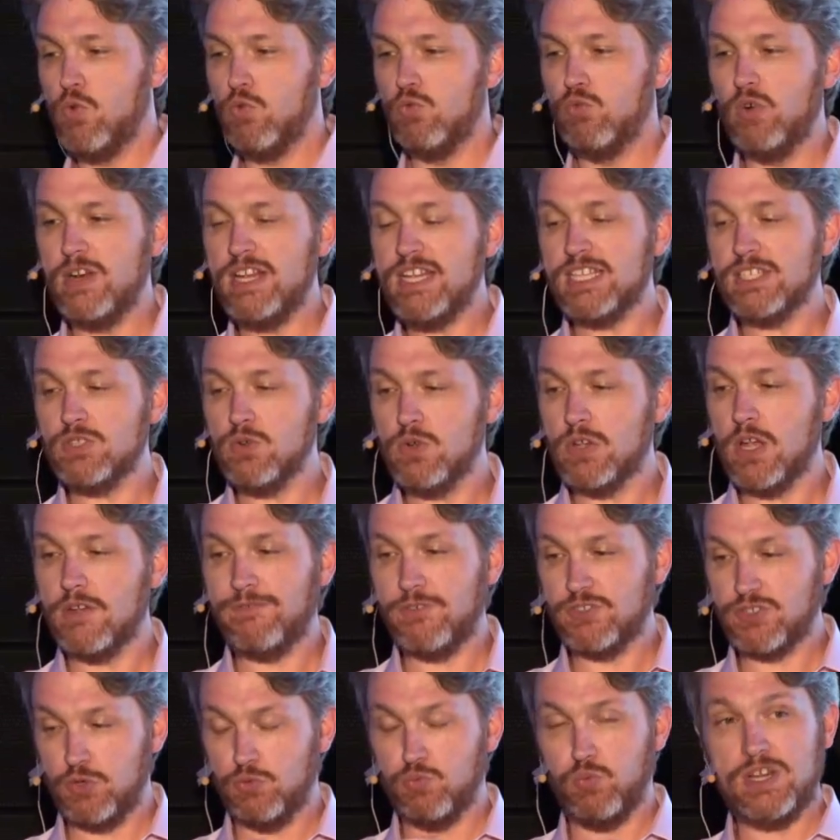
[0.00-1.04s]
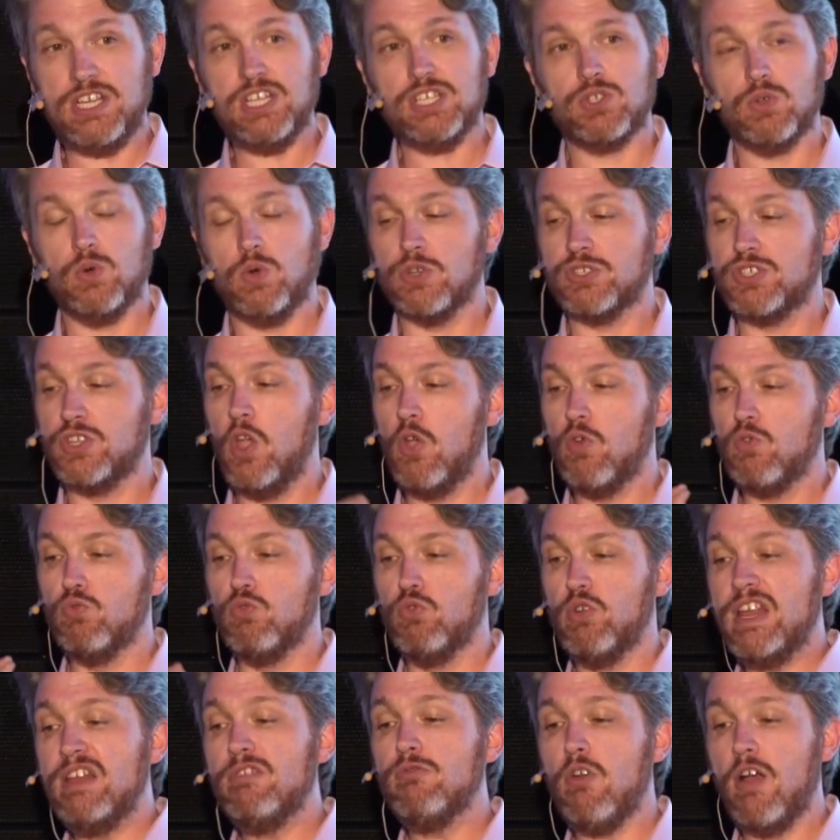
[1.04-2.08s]
resource, uh, to resource
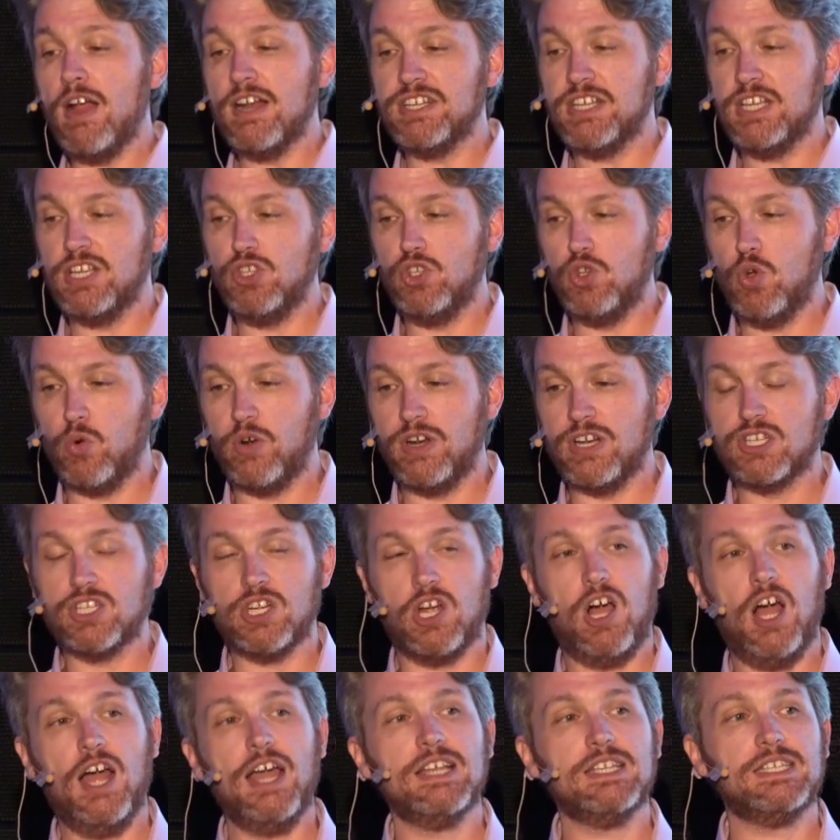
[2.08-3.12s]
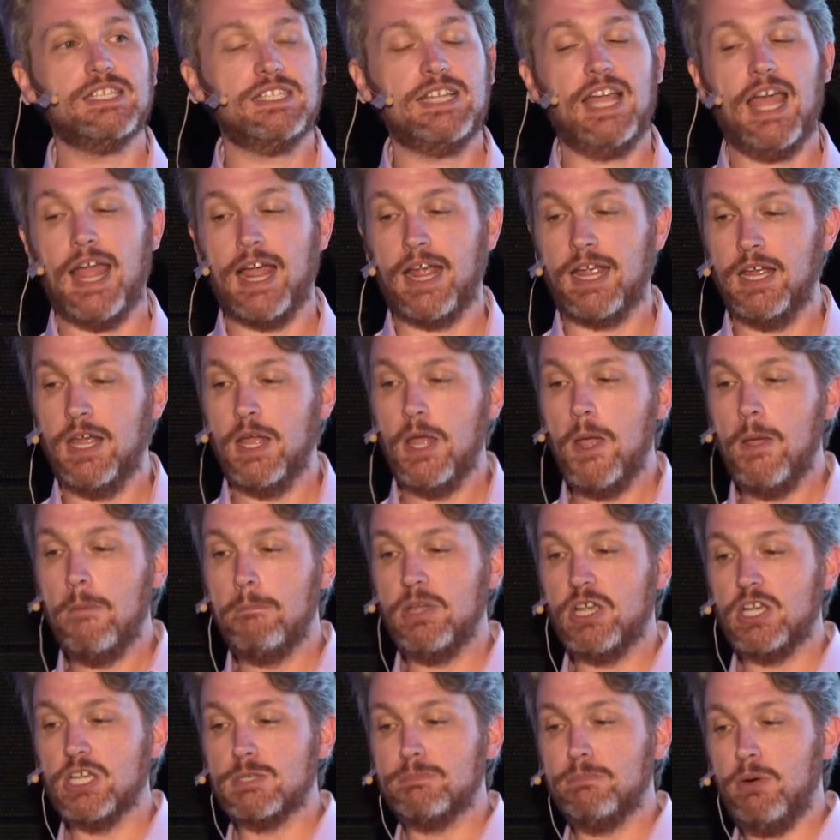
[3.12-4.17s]
rewriting your entire stack
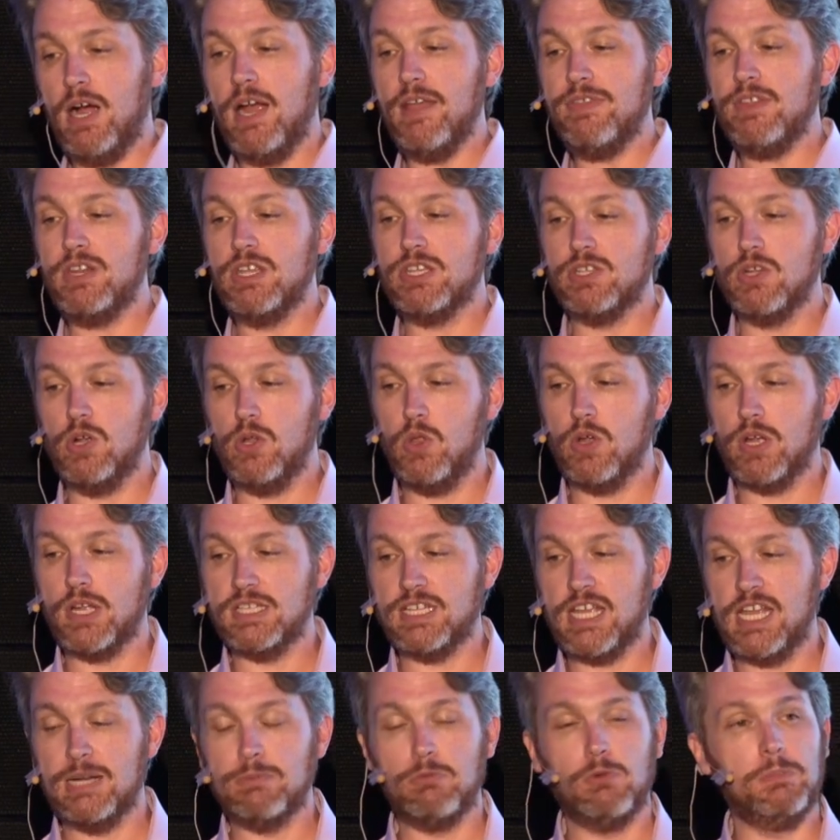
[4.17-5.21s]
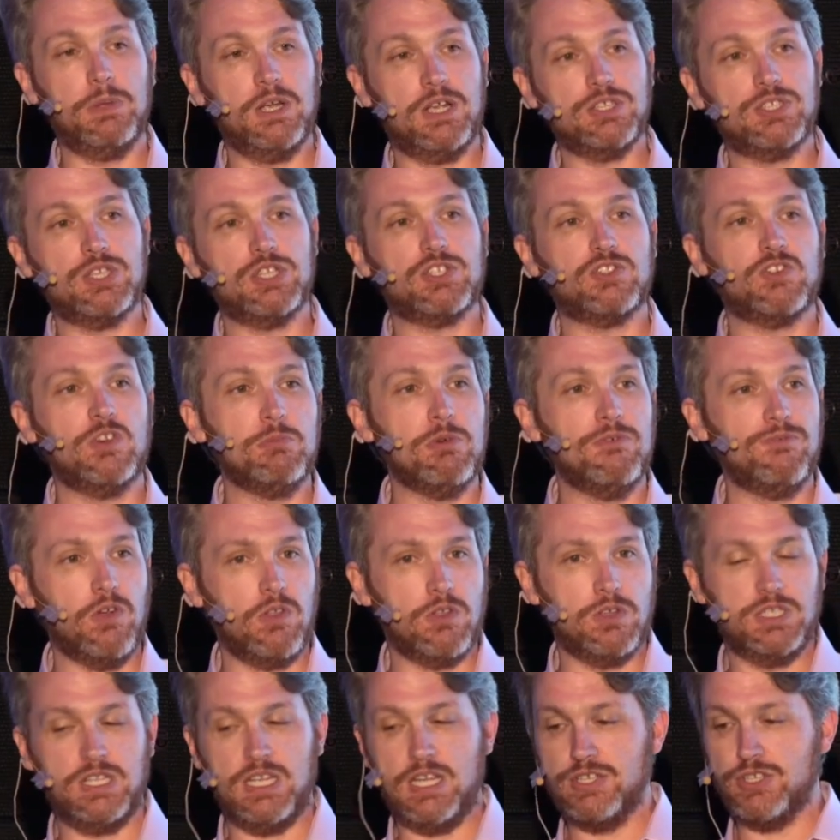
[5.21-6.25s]
because Python is no longer tenable because the stream of
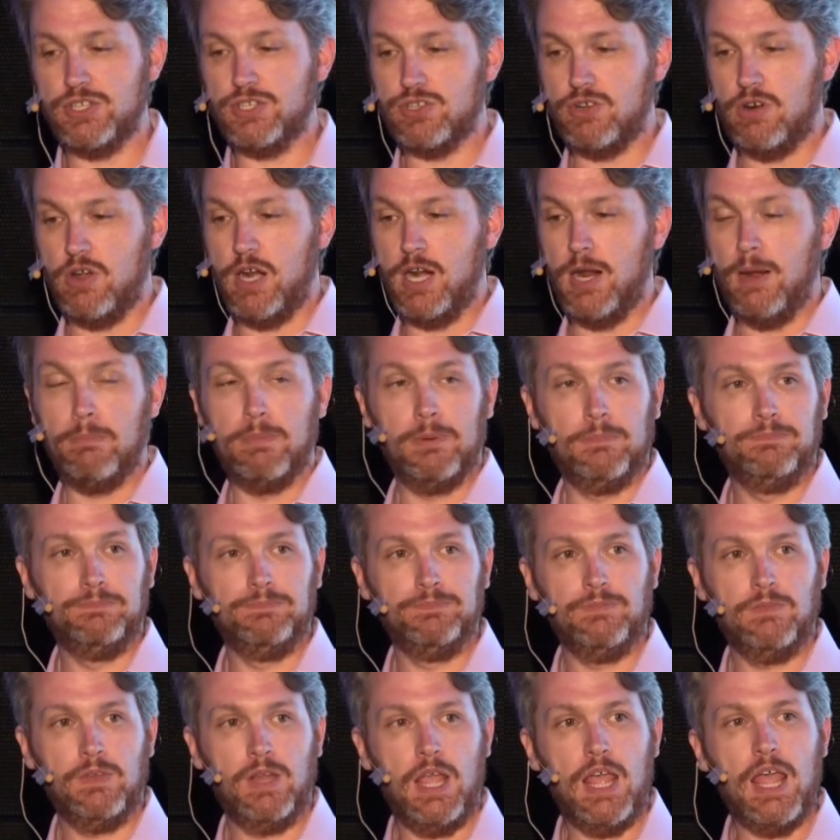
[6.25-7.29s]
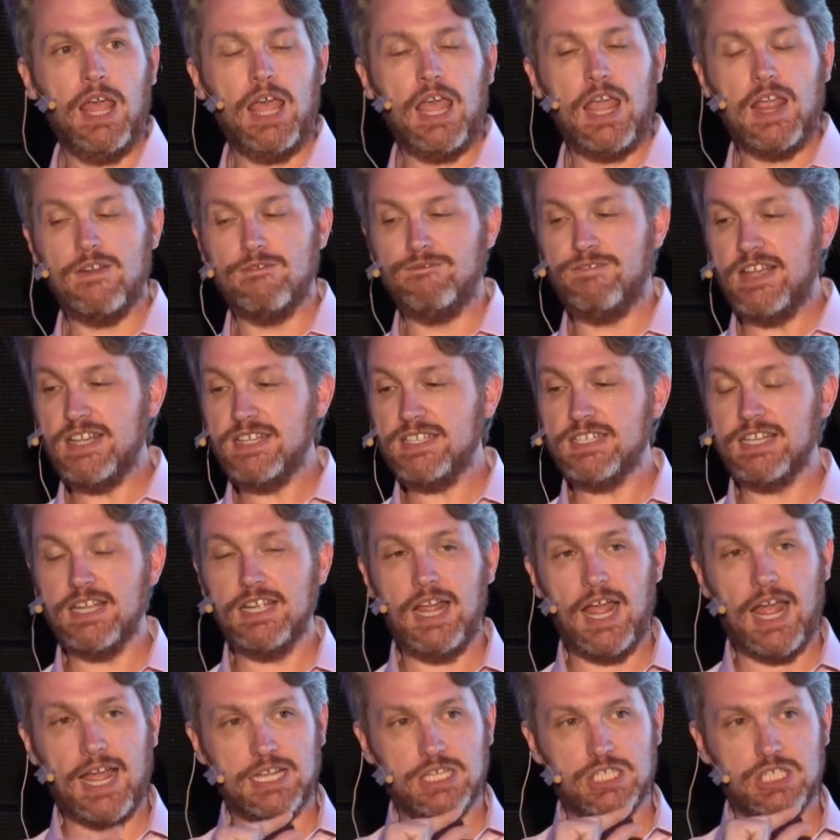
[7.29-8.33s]
volunteers has dried up?
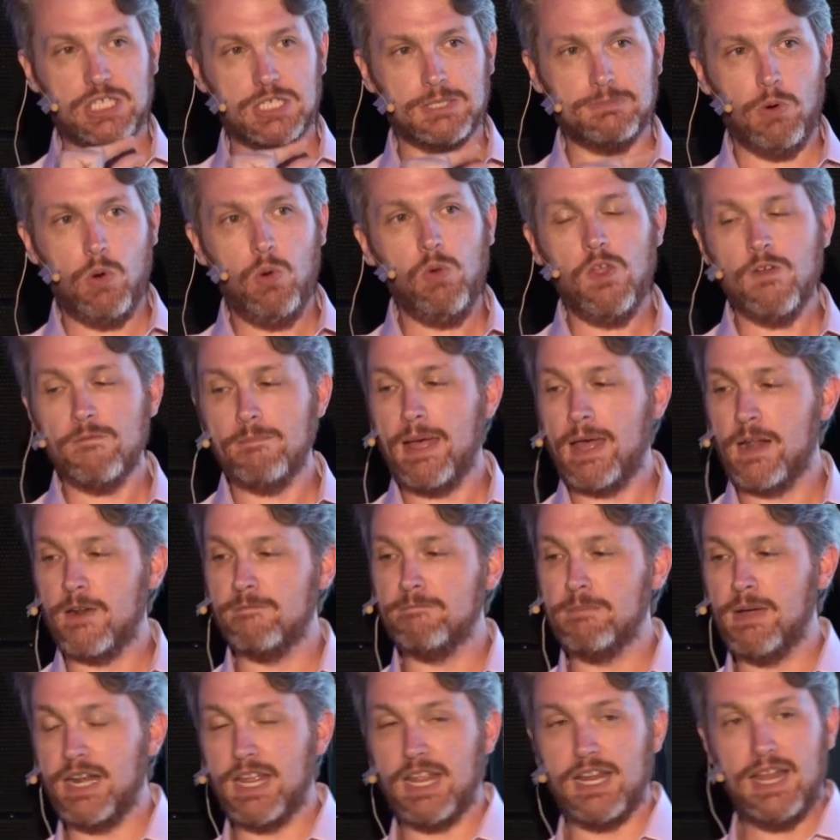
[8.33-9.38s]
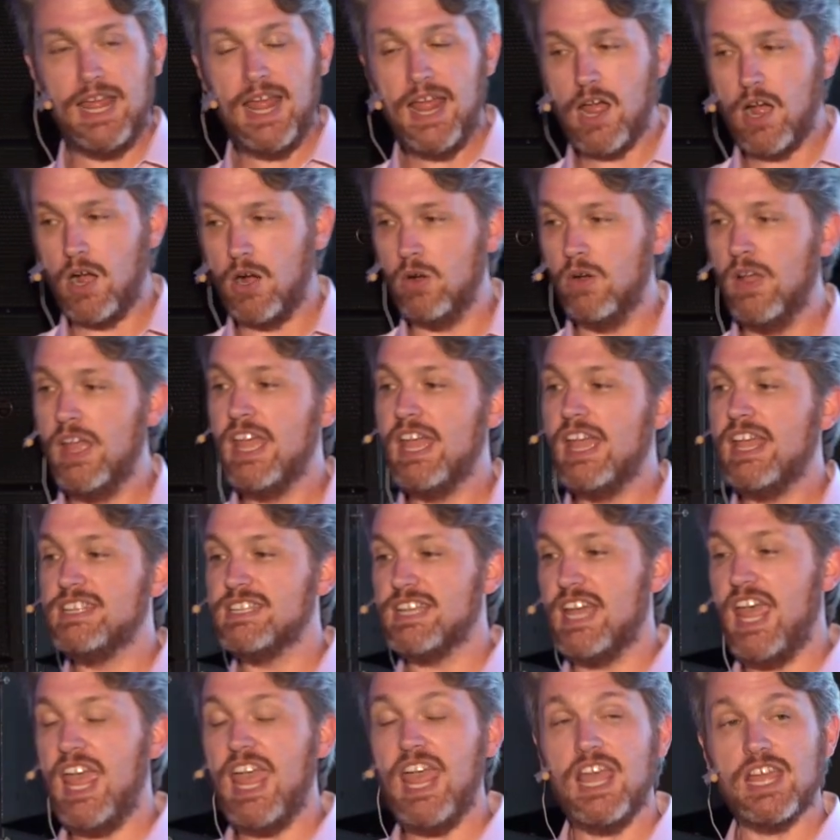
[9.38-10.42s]
Investing a small amount of money now is a
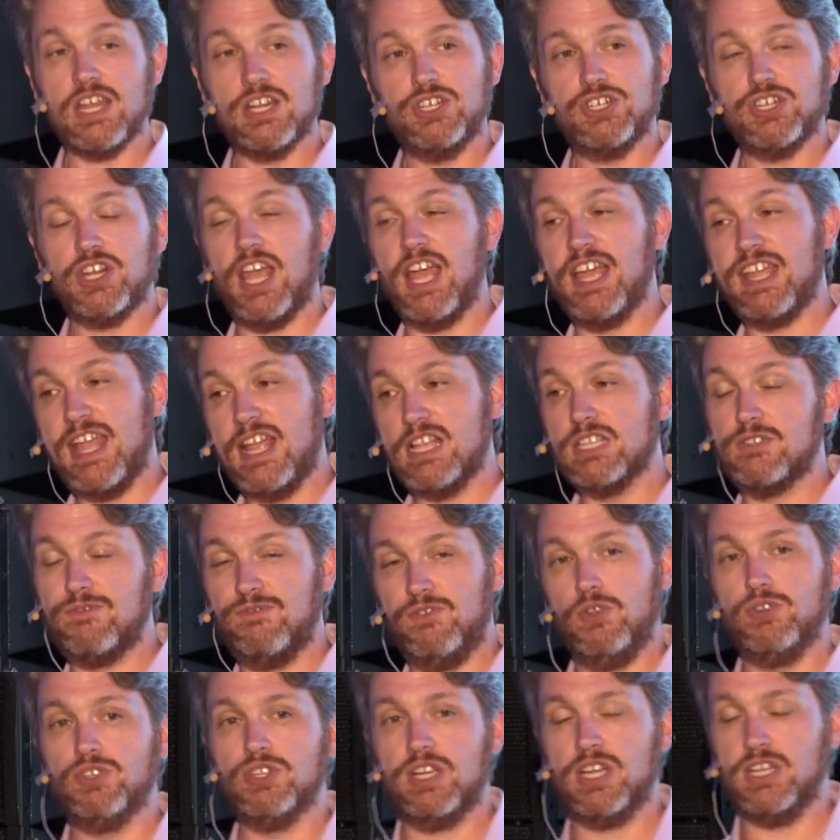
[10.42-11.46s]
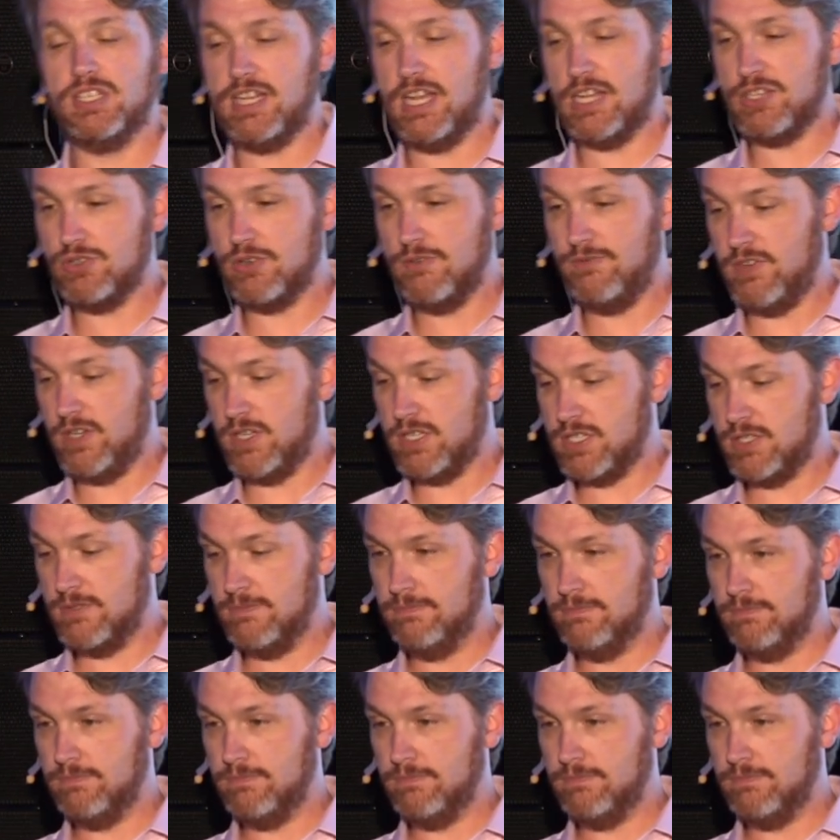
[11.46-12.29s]
hedge against future catastrophes.